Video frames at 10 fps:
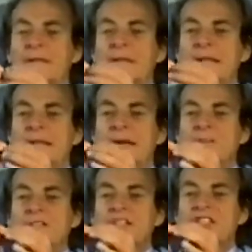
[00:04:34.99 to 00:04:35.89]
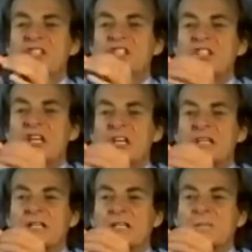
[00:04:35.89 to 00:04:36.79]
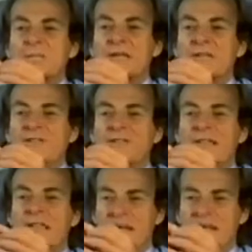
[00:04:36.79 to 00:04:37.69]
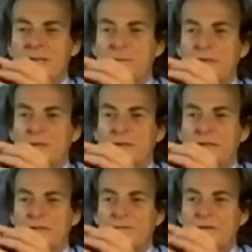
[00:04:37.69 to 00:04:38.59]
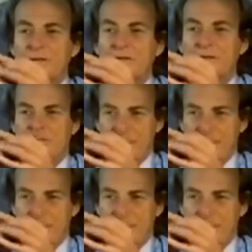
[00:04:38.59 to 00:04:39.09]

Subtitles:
then the atoms get stuck in place. They like to be with their friend.